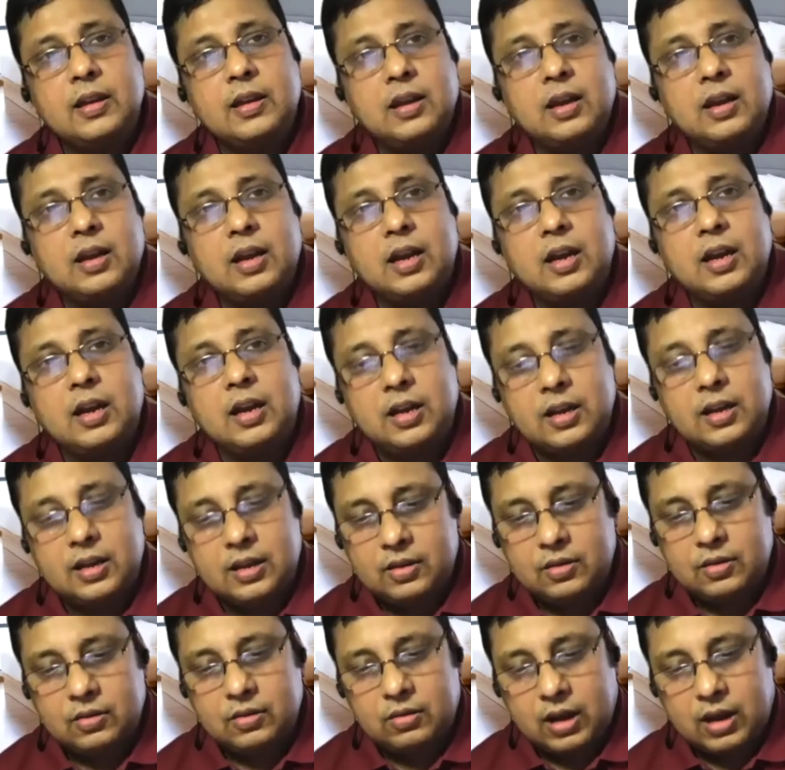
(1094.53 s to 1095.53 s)

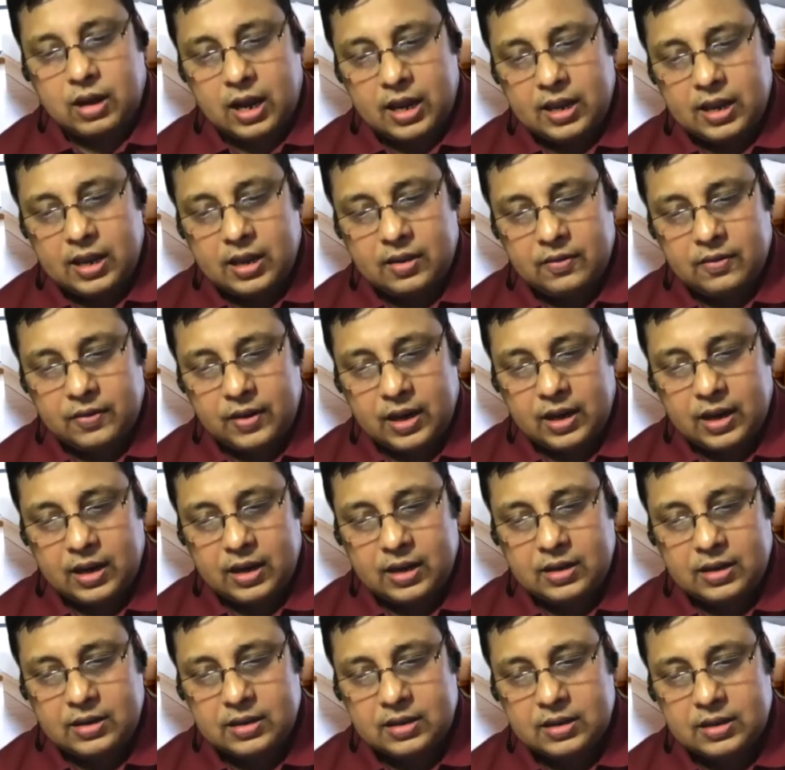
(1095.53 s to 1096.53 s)
I have
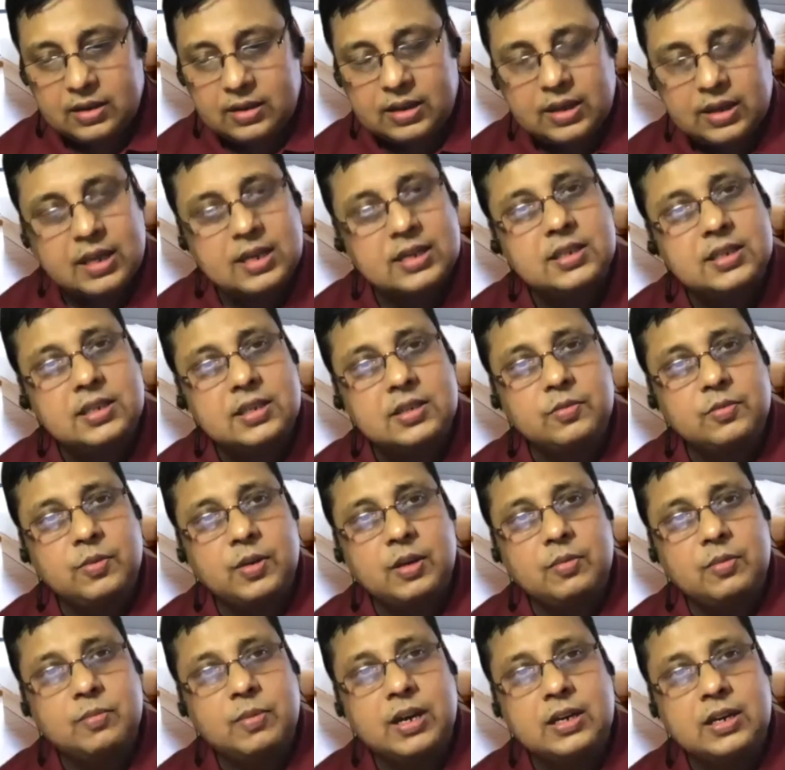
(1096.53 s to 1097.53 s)
had cases
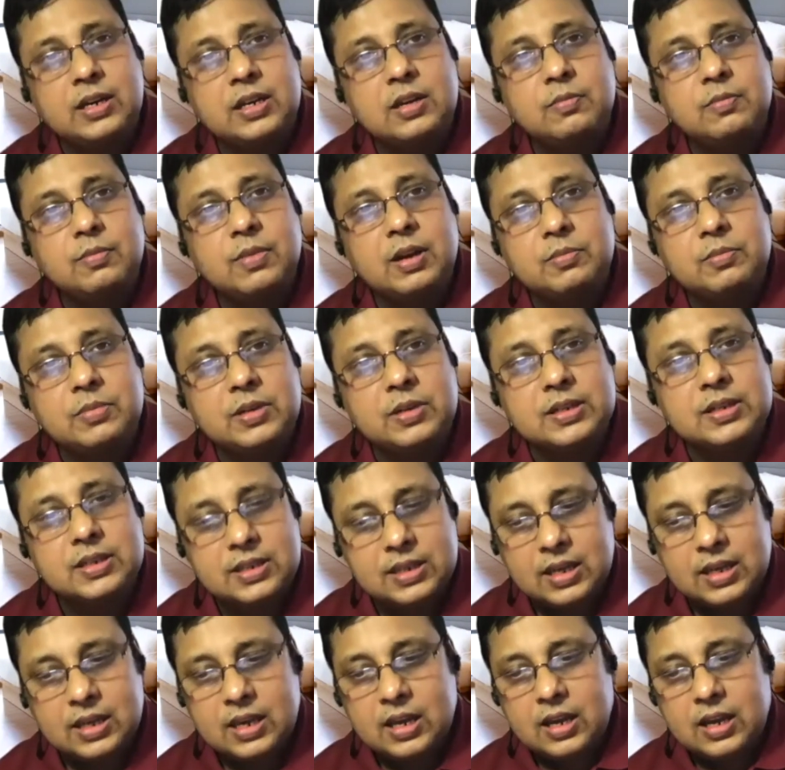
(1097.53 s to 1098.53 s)
where my team members
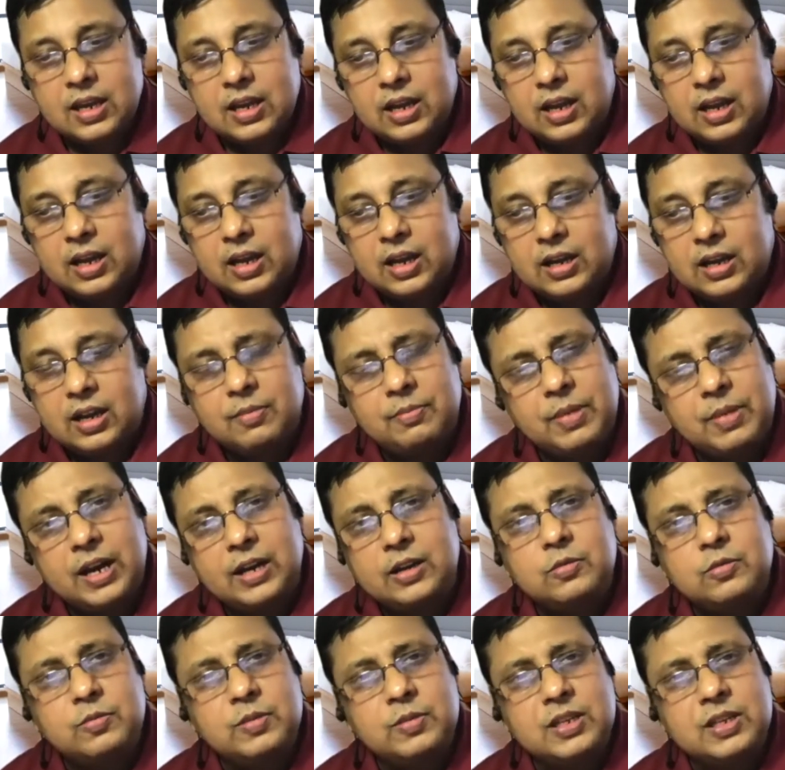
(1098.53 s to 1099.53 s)
come
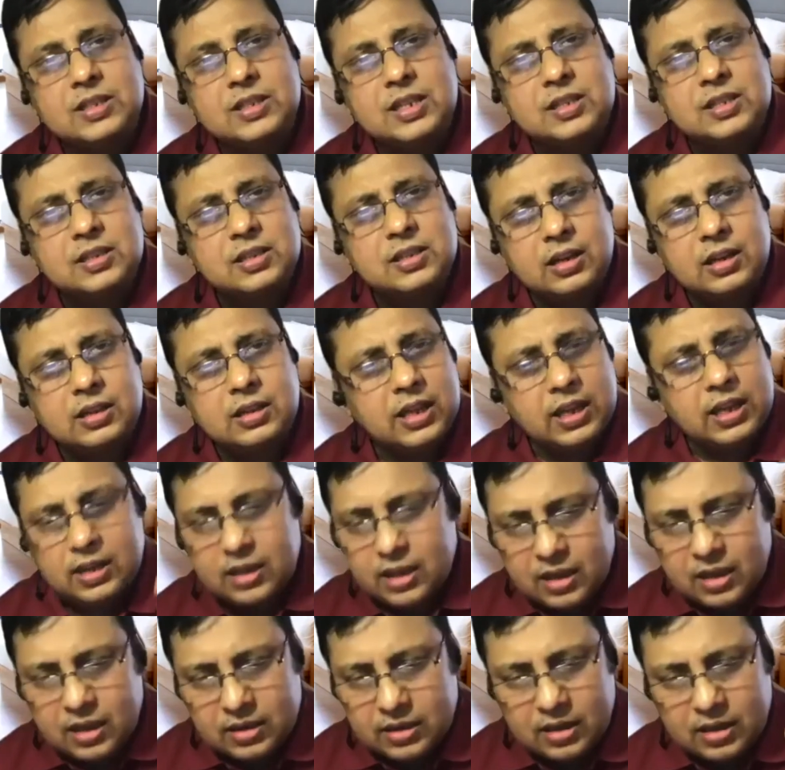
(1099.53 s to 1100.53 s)
back to me and say, "Sir,
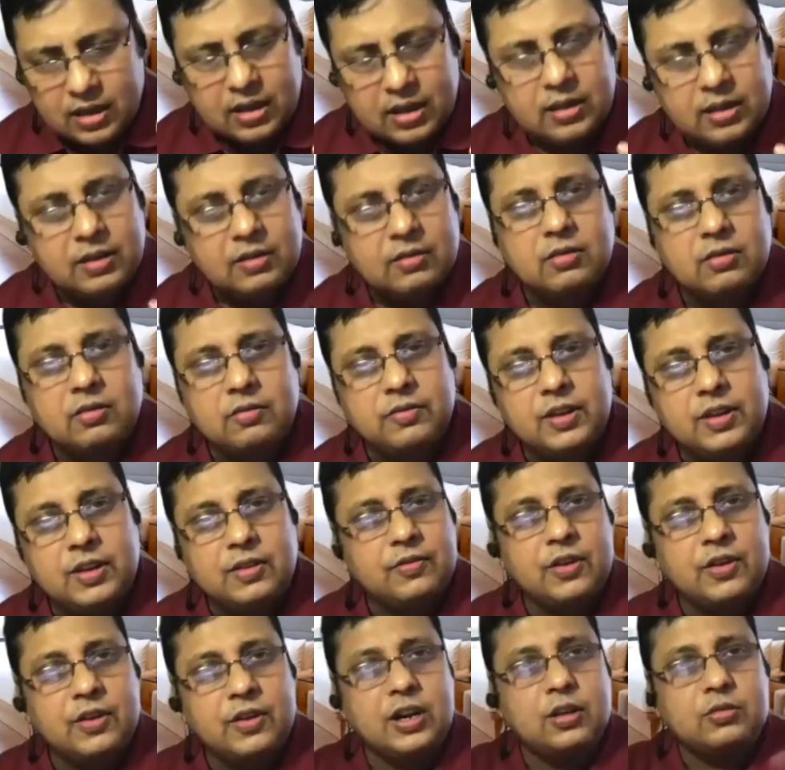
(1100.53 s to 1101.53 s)
dekhiye, we have
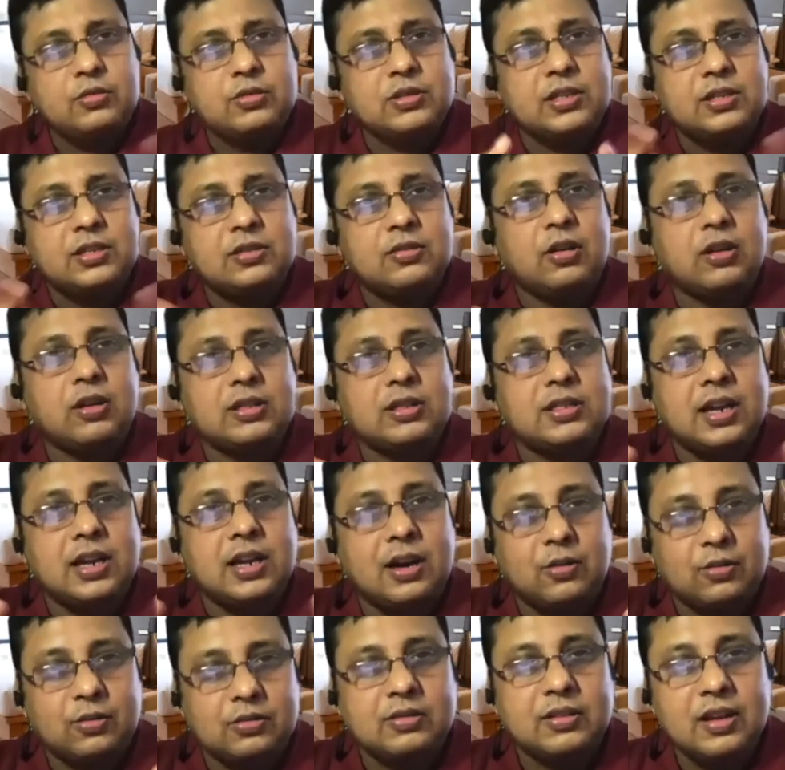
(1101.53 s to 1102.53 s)
reduced this cost
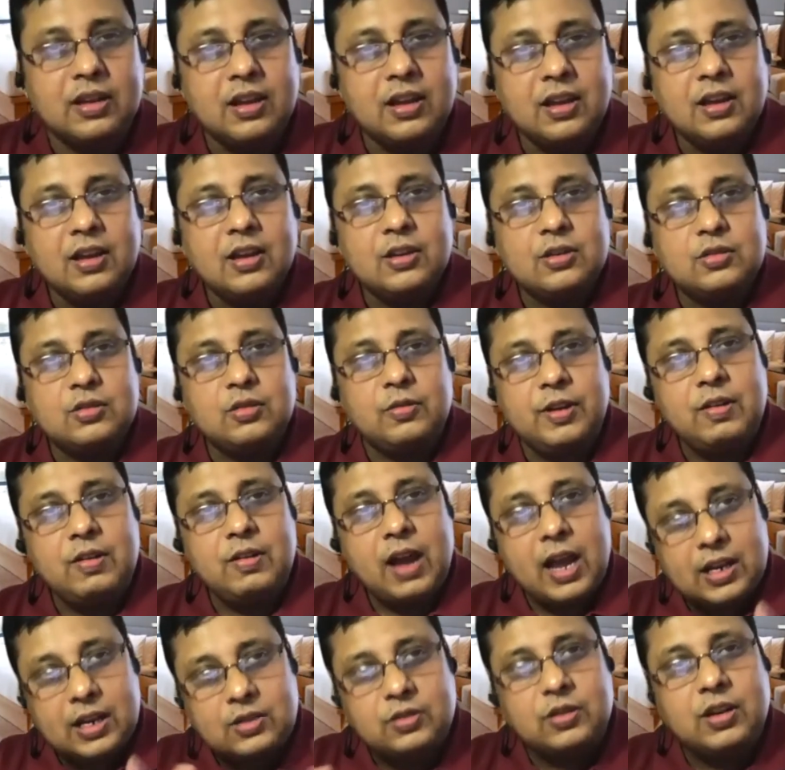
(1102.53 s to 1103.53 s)
now." So when you
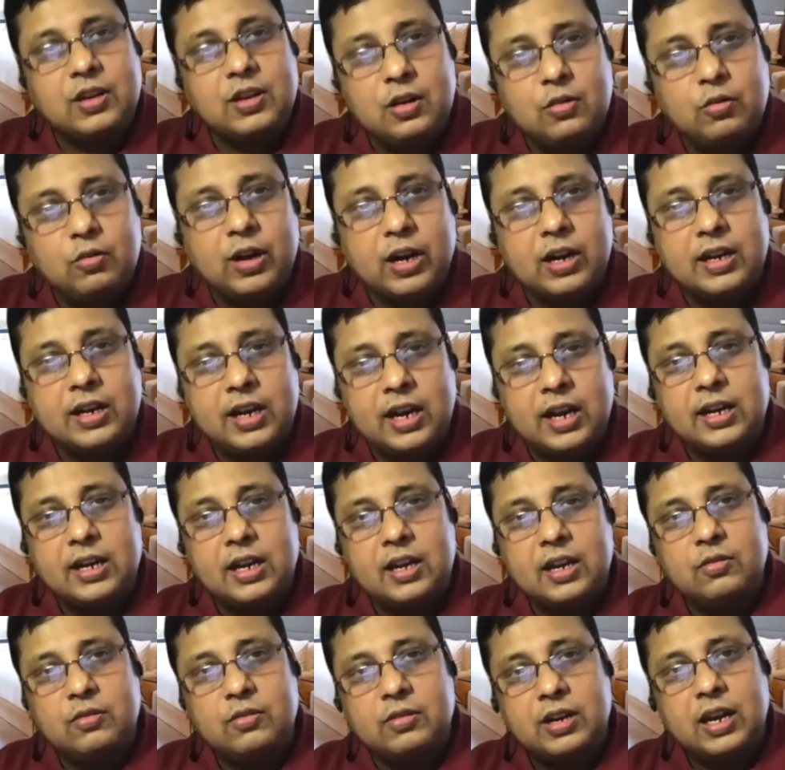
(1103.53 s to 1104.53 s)
actually look at data,
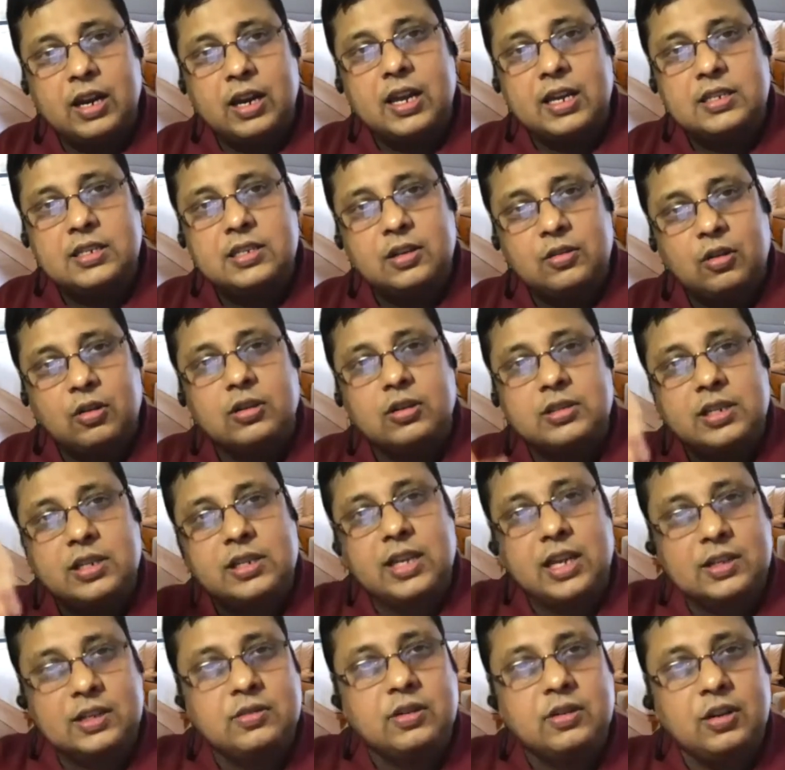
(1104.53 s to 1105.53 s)
you realize the cost has
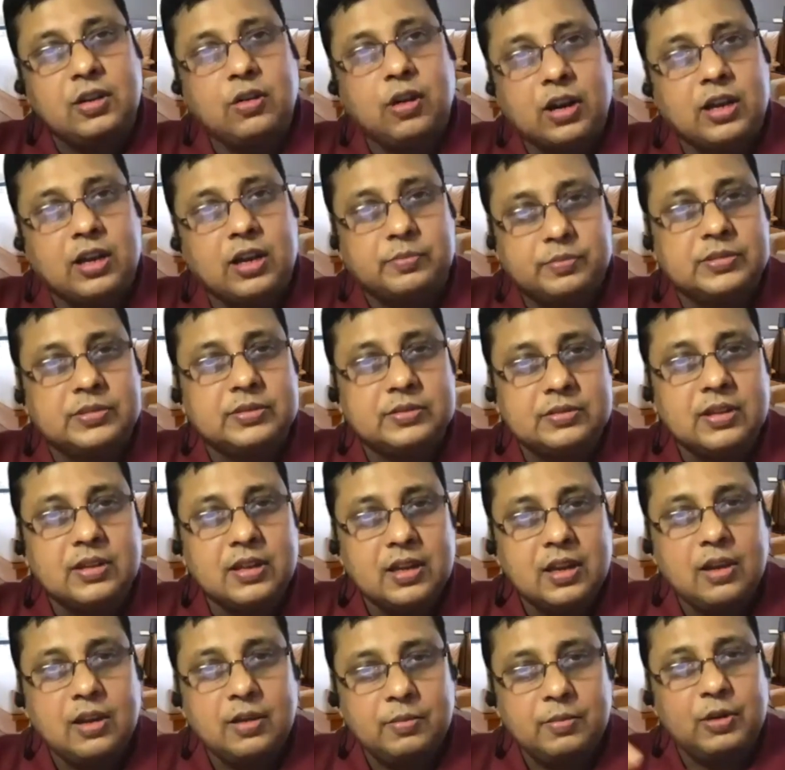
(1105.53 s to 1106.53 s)
actually gone up,
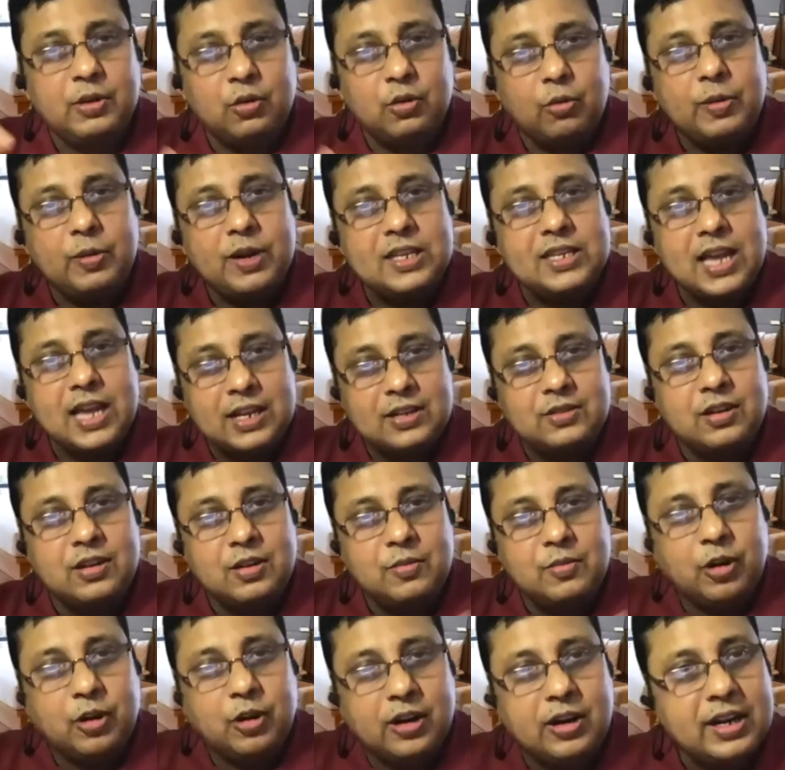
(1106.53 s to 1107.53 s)
but nobody is actually
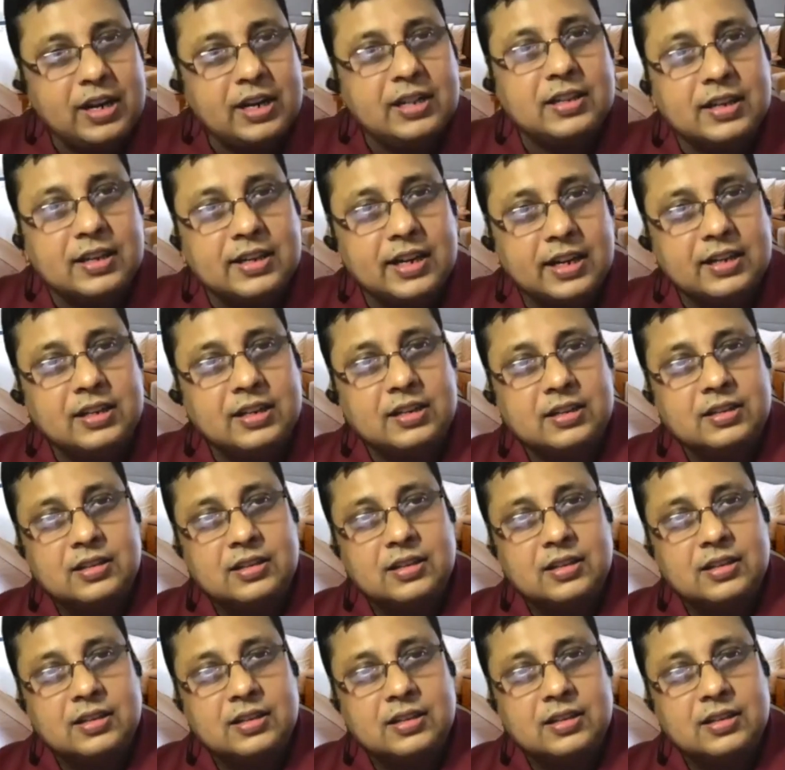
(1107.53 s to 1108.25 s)
monitoring that data.